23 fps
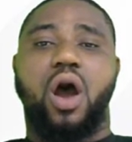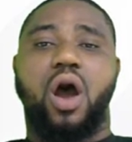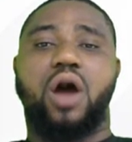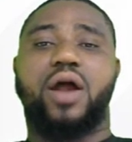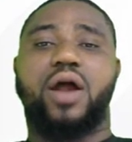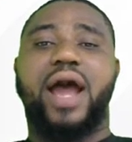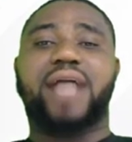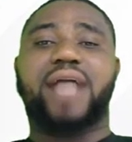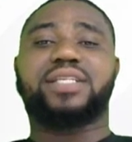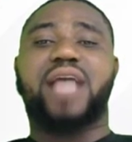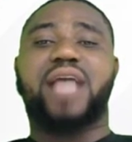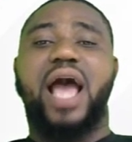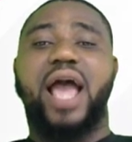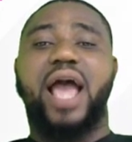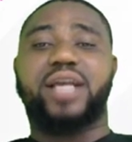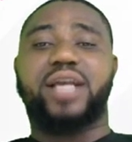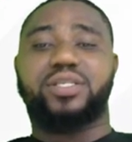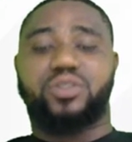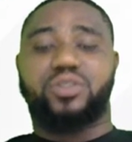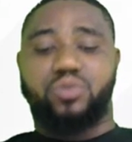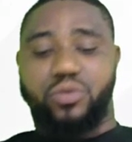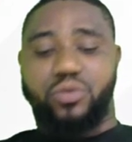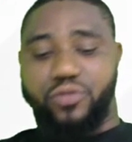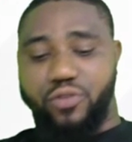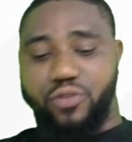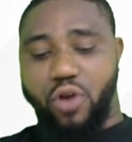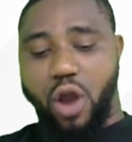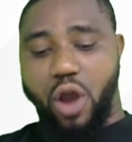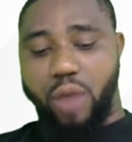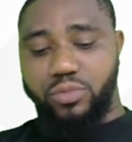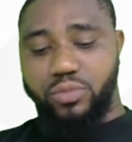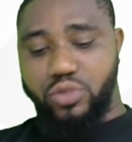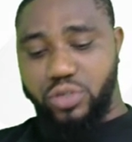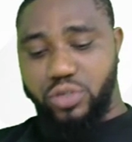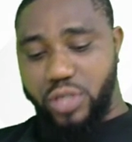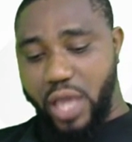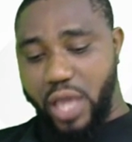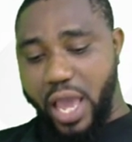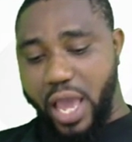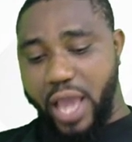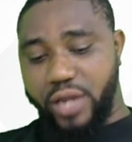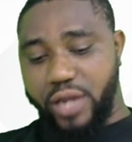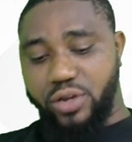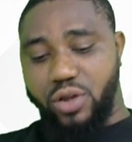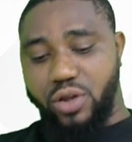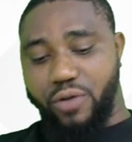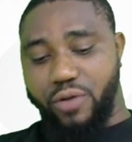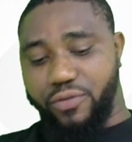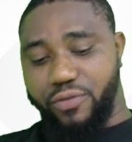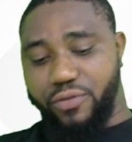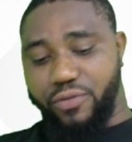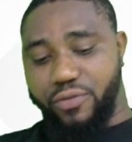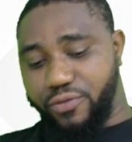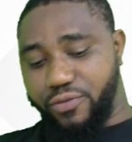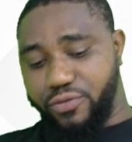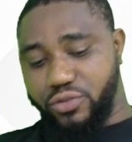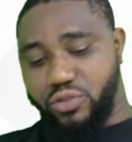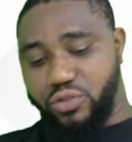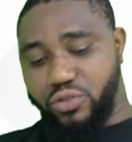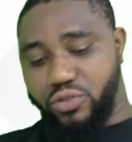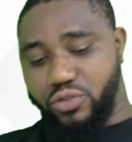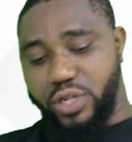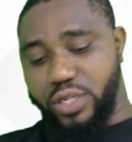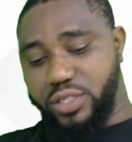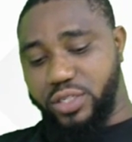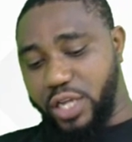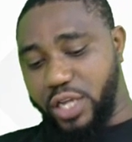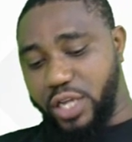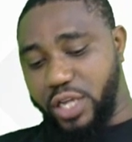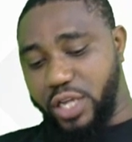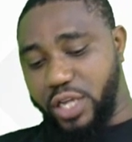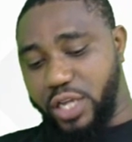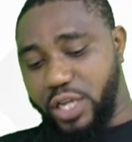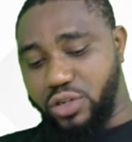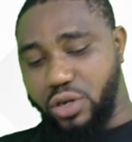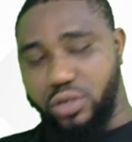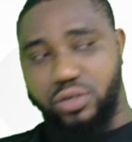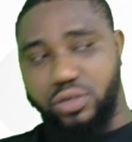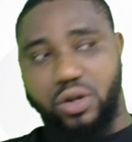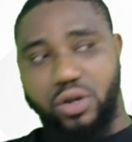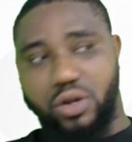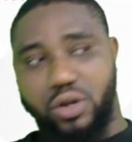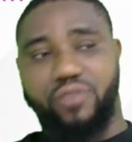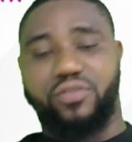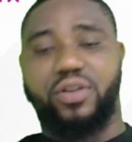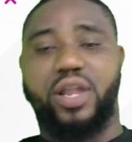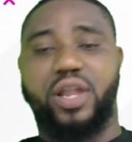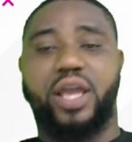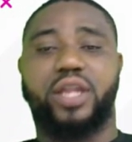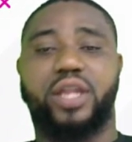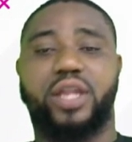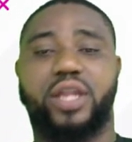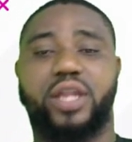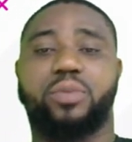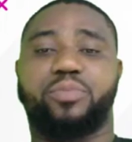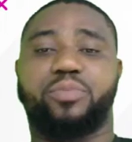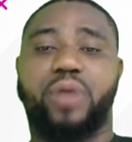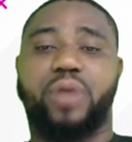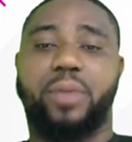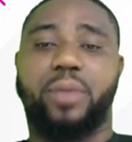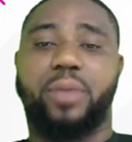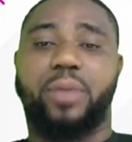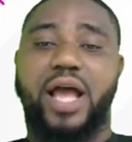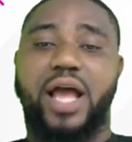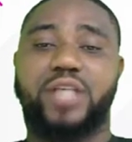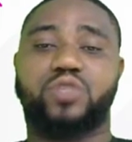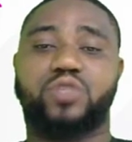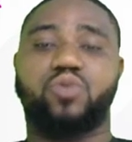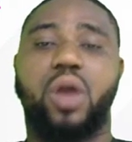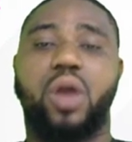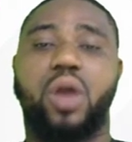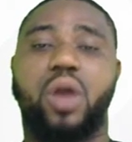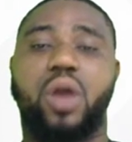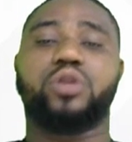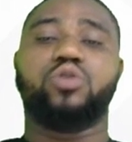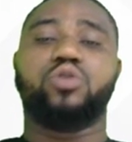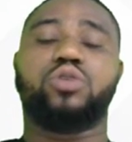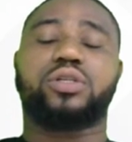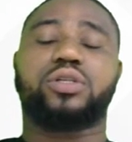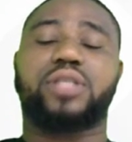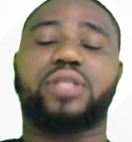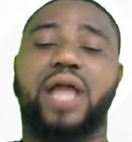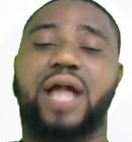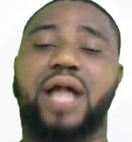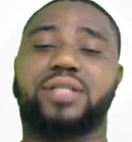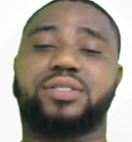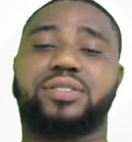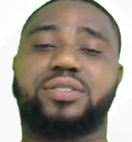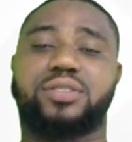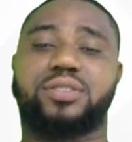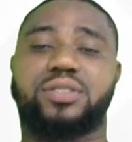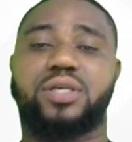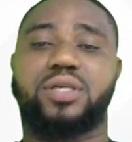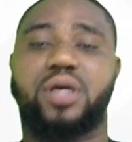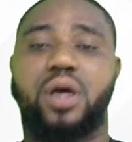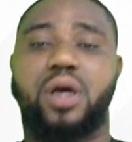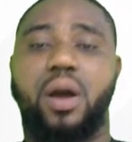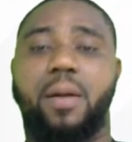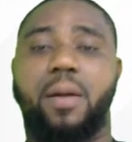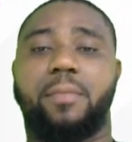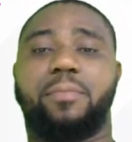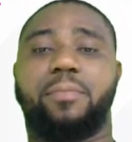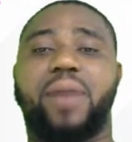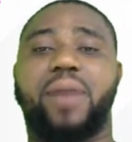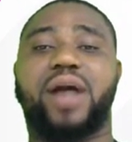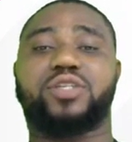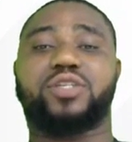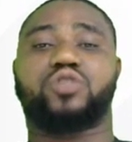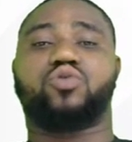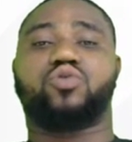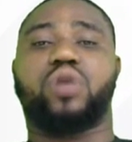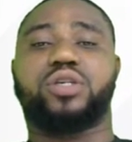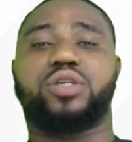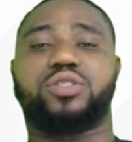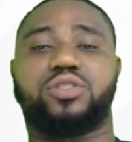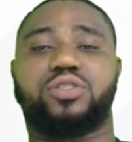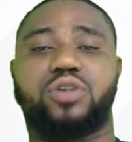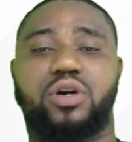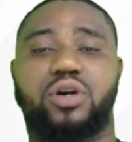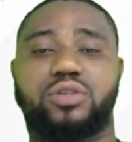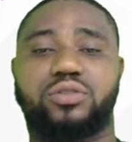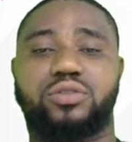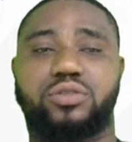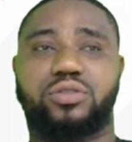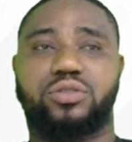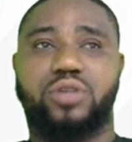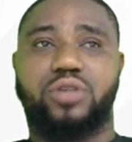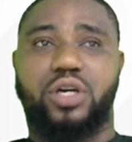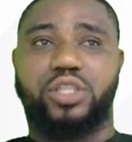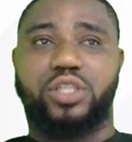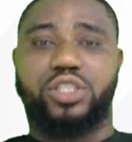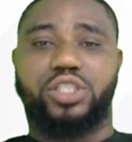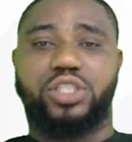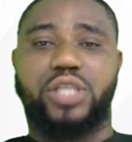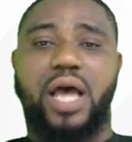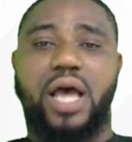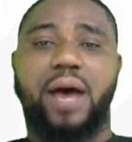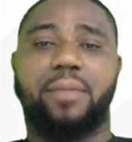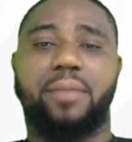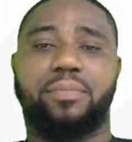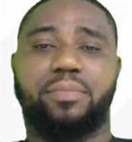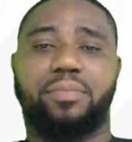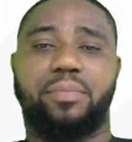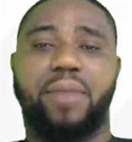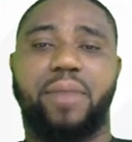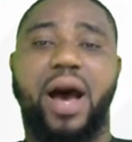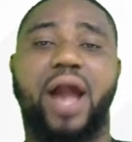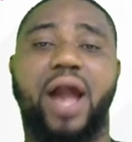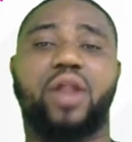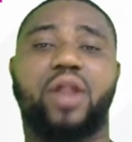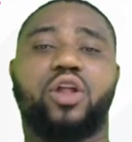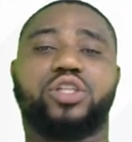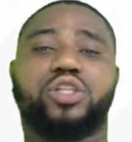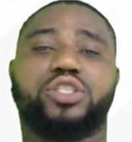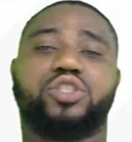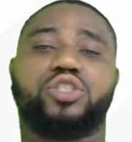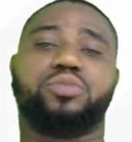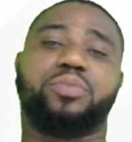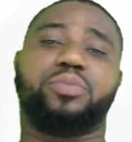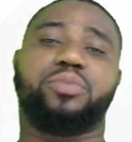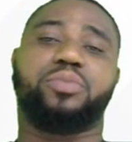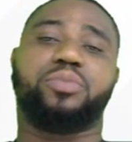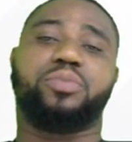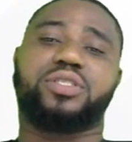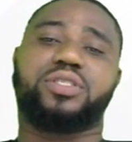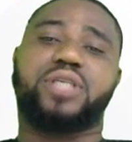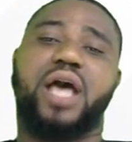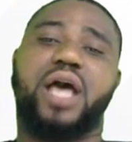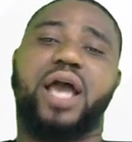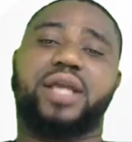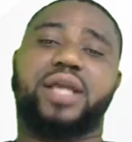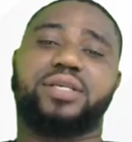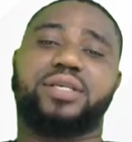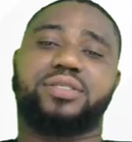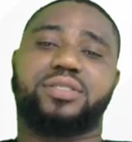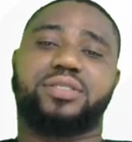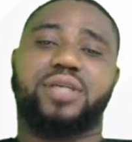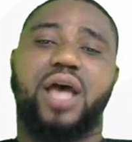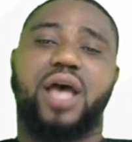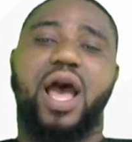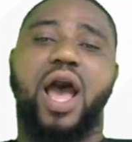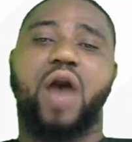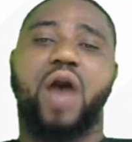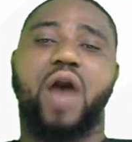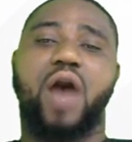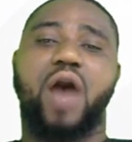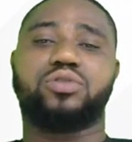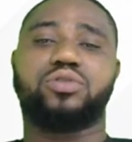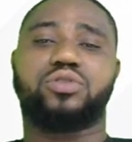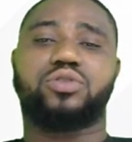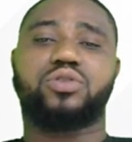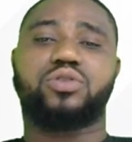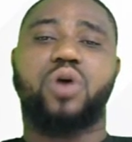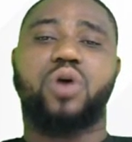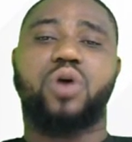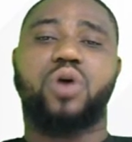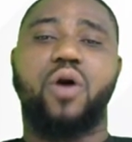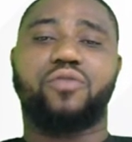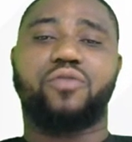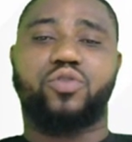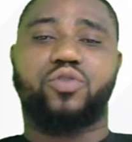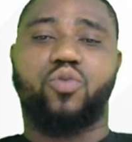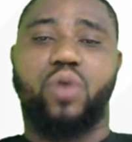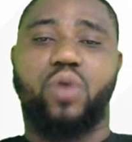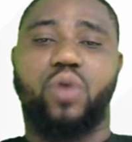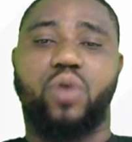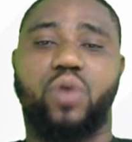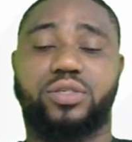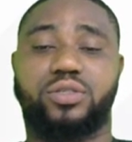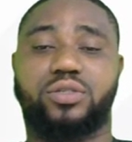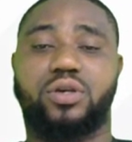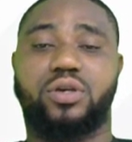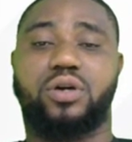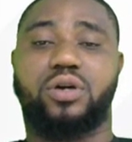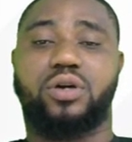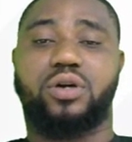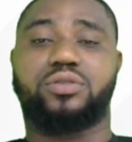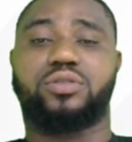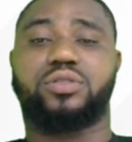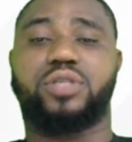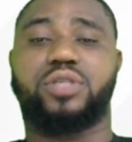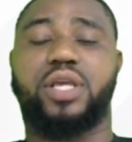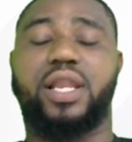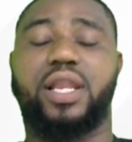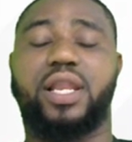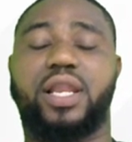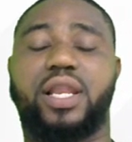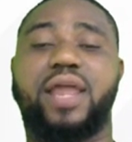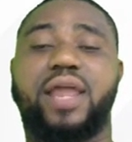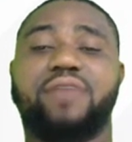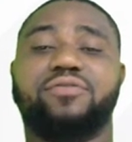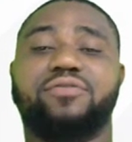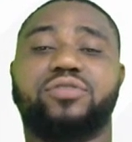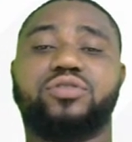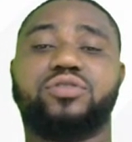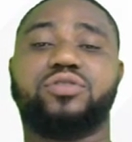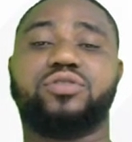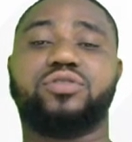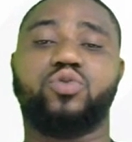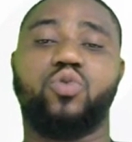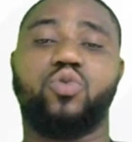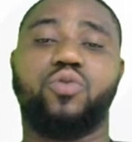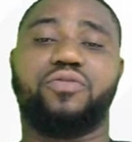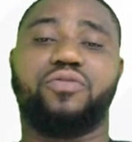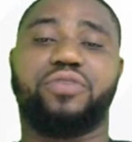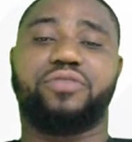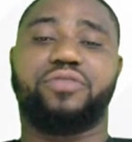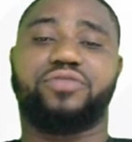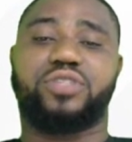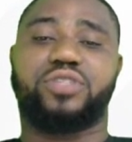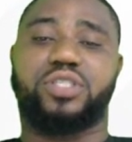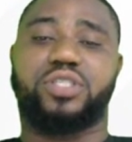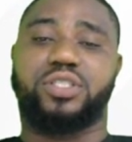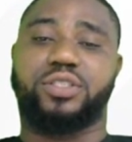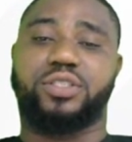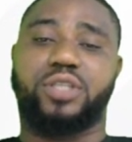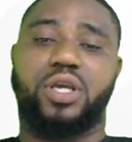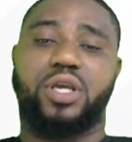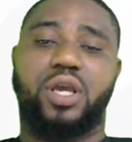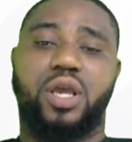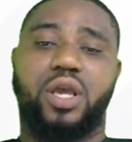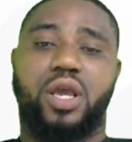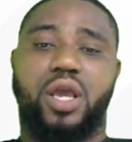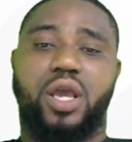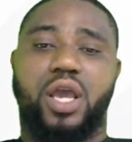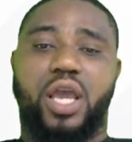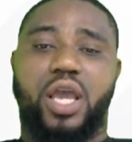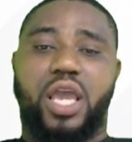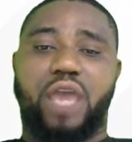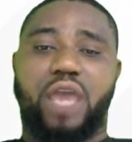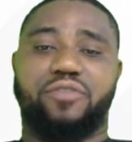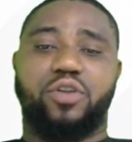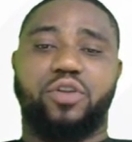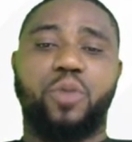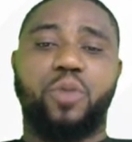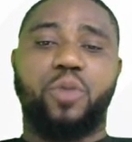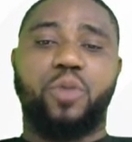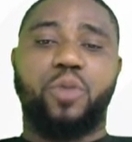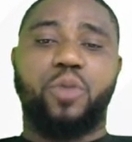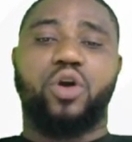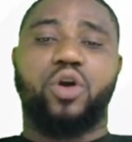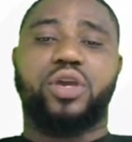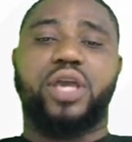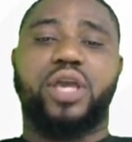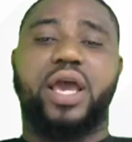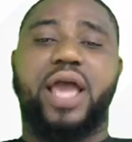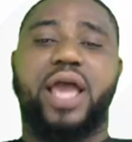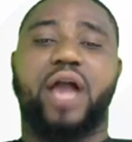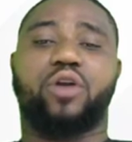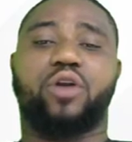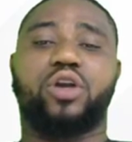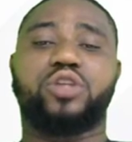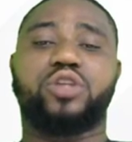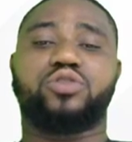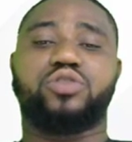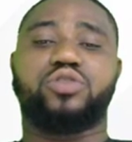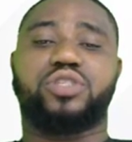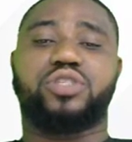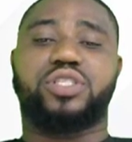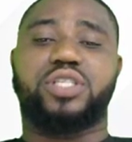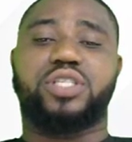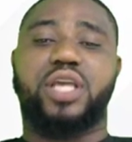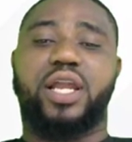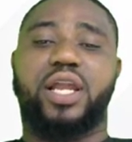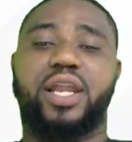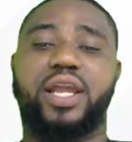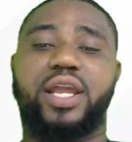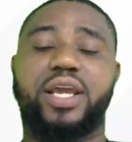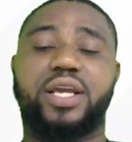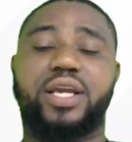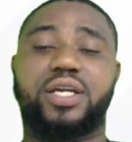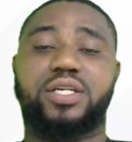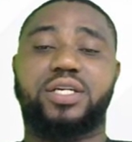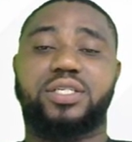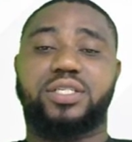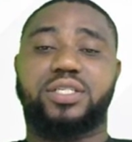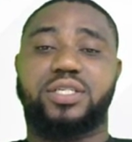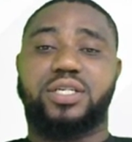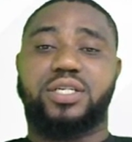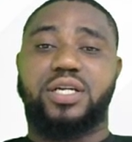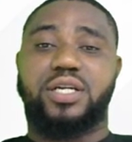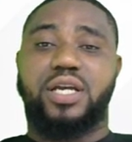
Alright guys, we've come to the end of today's section of Learning with Prepclass, where we looked at past questions on Jamb, biology to be precise, and we solved questions 11 to 15. If you don't believe you are going to see a link,